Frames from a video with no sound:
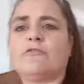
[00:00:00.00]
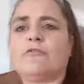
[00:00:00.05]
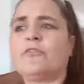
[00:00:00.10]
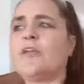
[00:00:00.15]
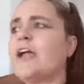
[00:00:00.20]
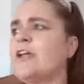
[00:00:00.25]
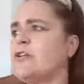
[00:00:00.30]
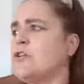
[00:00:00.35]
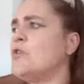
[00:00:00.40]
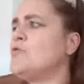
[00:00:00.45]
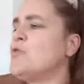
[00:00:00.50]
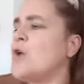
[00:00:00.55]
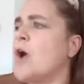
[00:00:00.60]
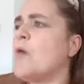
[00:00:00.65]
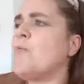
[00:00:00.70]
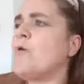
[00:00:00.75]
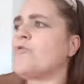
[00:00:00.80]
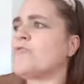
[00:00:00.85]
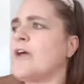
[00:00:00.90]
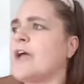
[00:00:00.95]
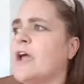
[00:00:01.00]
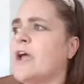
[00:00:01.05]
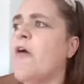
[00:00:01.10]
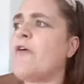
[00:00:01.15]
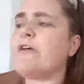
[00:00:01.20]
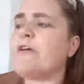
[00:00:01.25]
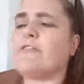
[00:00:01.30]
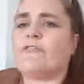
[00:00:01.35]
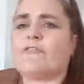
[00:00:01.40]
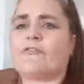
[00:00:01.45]
they, you know what they're
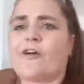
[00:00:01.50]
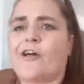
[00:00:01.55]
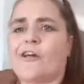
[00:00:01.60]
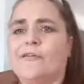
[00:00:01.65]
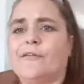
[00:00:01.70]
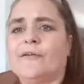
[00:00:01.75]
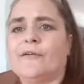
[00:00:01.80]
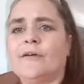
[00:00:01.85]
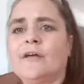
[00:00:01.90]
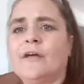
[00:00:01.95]
going through.